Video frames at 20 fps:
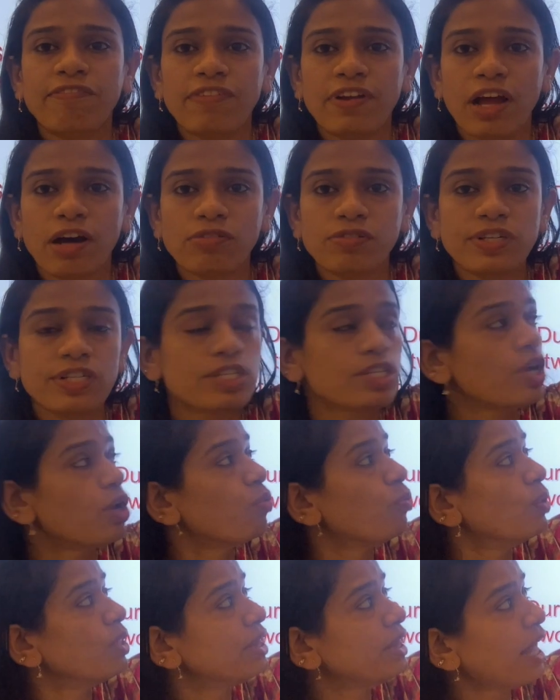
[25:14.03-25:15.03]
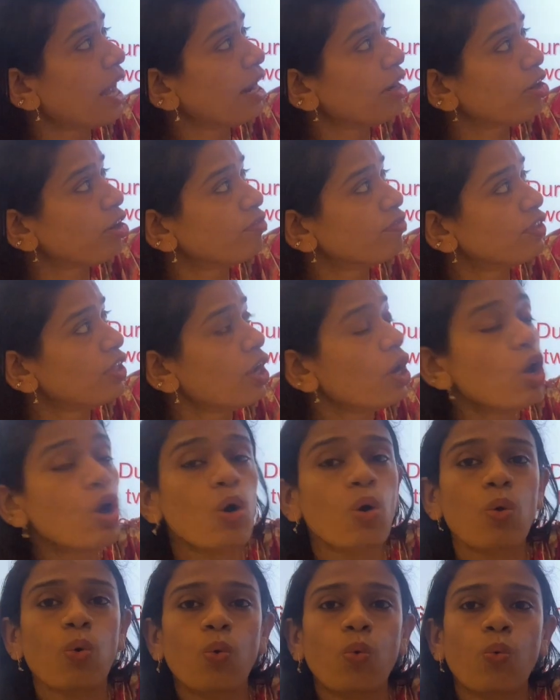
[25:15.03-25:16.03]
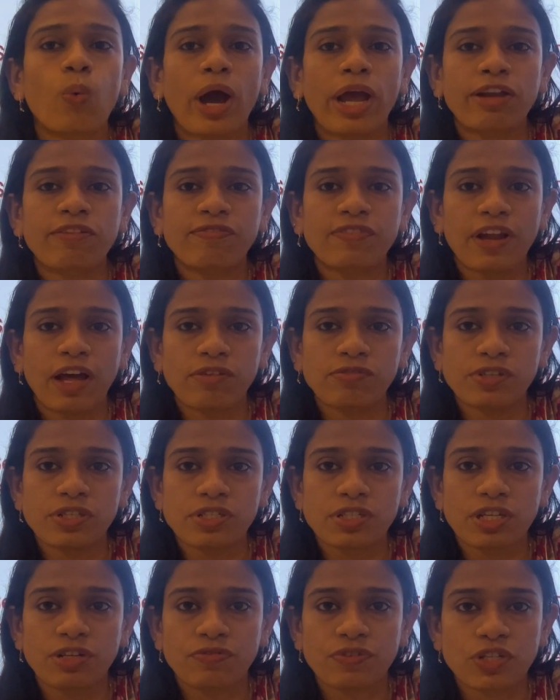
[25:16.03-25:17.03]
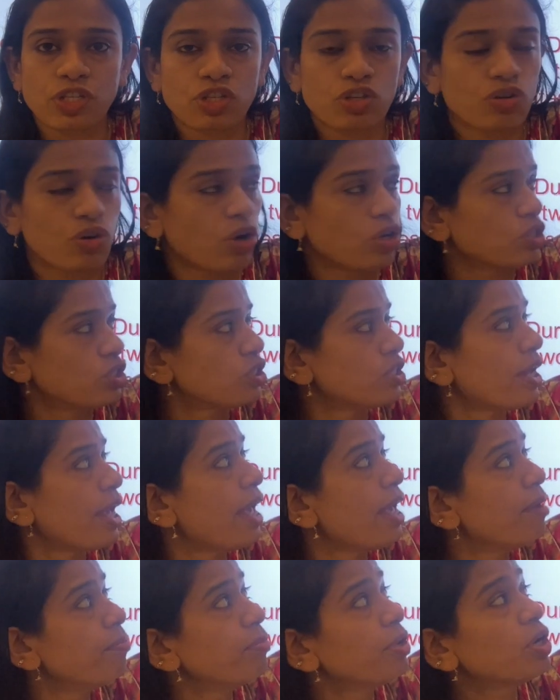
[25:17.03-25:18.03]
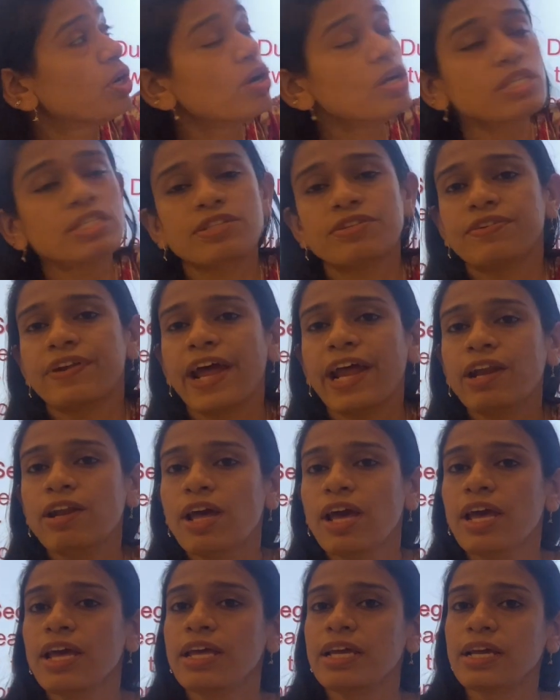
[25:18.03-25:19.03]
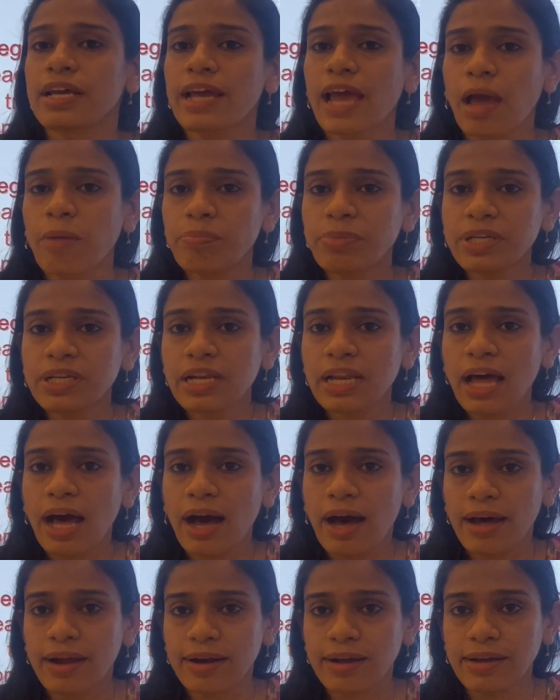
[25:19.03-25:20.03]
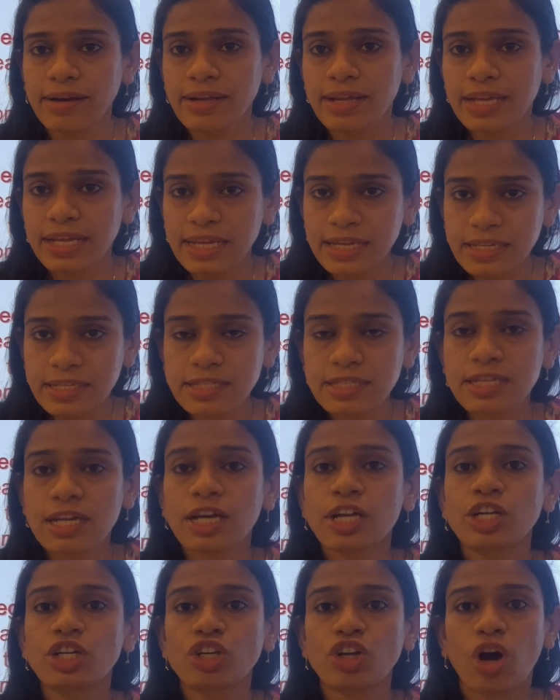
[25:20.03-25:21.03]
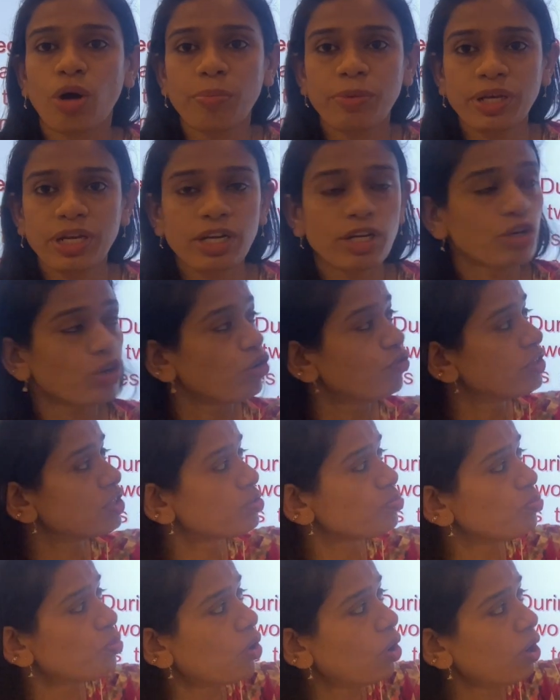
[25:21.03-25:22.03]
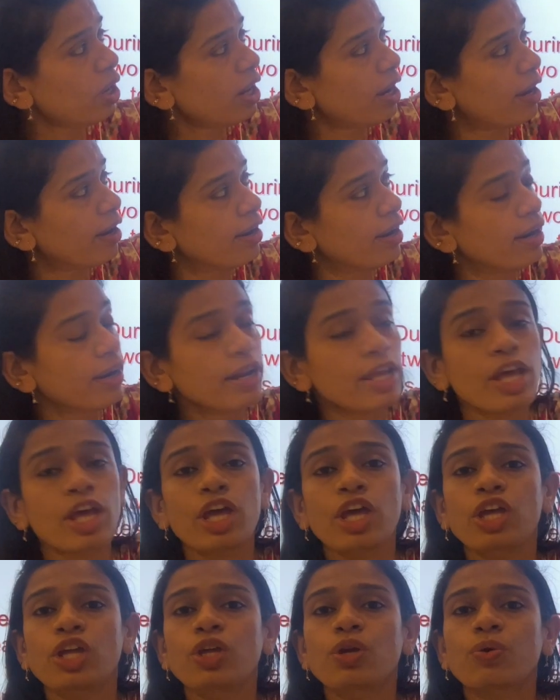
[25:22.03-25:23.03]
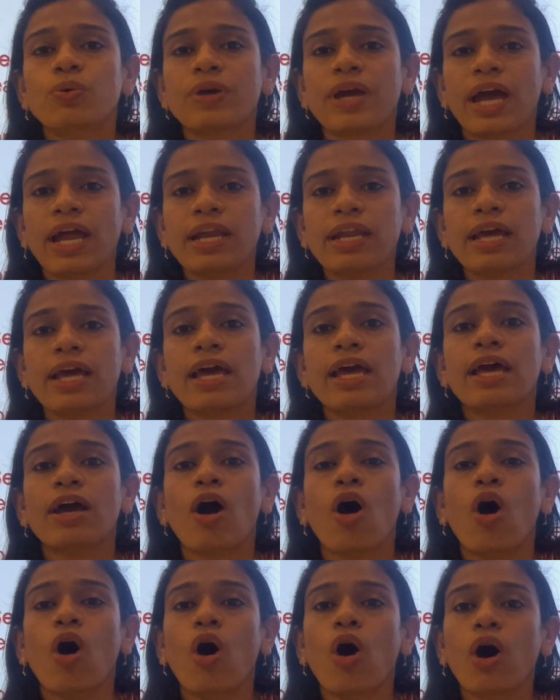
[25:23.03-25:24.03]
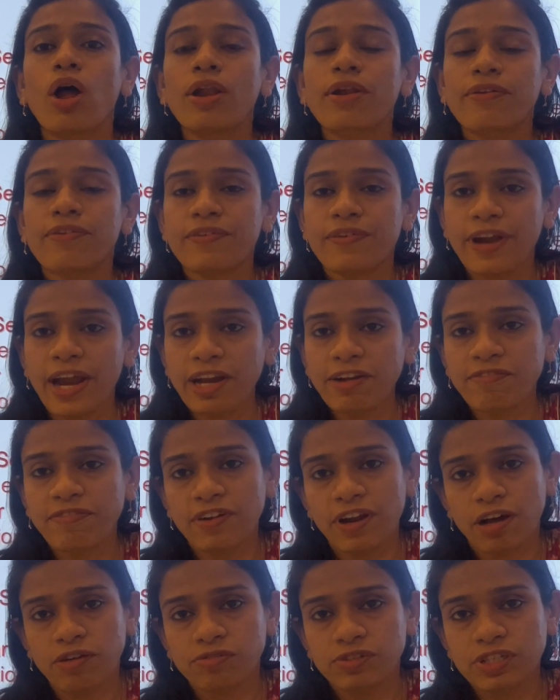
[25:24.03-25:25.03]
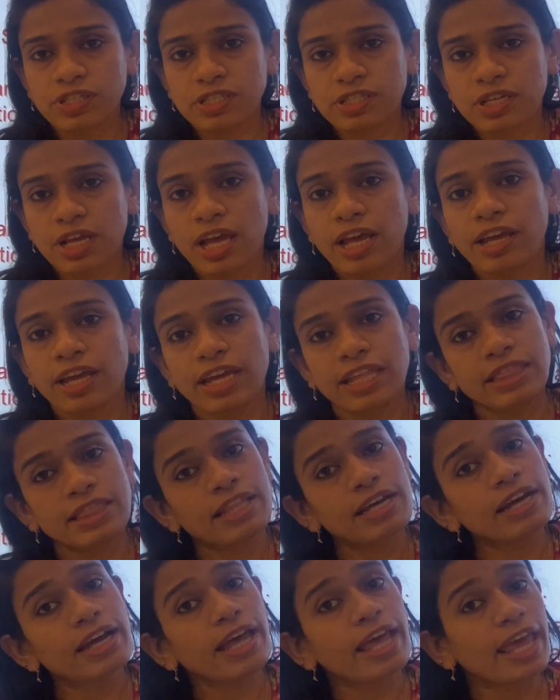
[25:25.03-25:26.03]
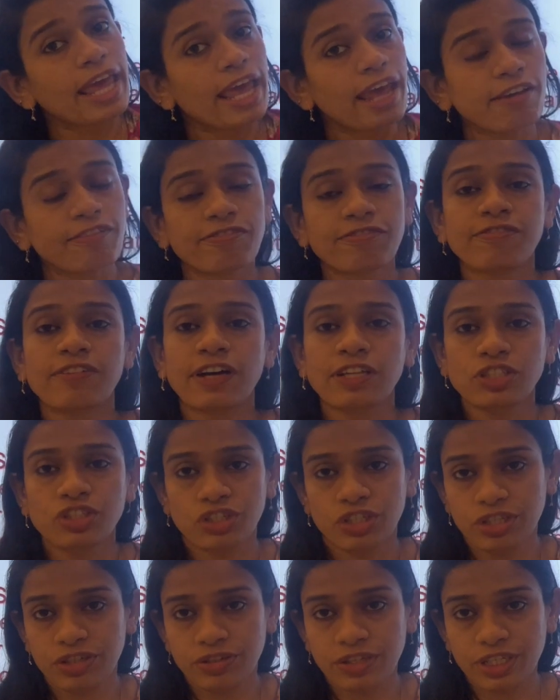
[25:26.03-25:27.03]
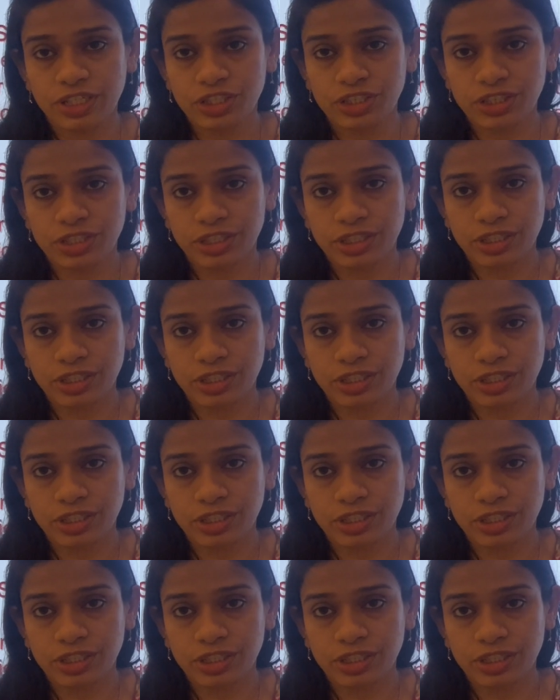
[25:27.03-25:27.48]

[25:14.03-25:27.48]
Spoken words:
flowers with that of the white flowers, it was crossed. Because red capital RR is dominant over small rr, you get all red flowers in the F1 generation.